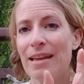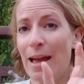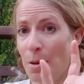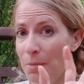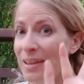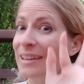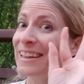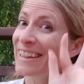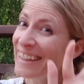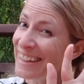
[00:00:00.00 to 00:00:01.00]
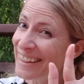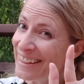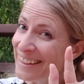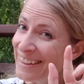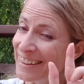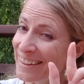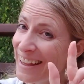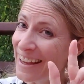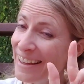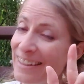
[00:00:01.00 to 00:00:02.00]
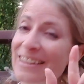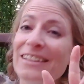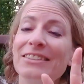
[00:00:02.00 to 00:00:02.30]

M-E, okay?